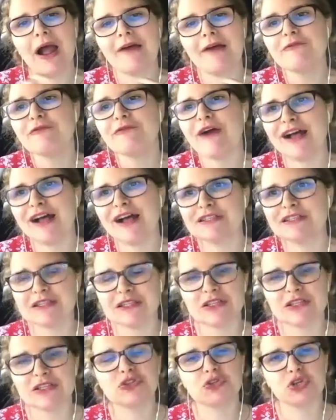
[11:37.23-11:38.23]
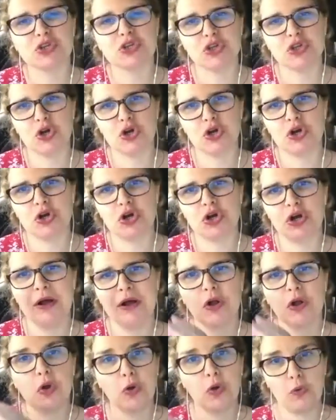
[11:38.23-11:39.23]
faster to your
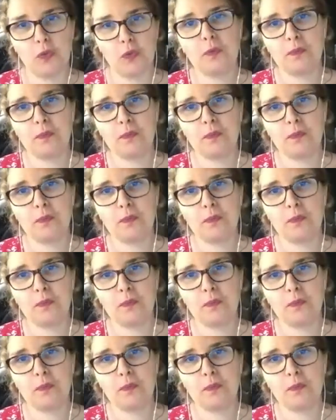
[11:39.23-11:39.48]
goal.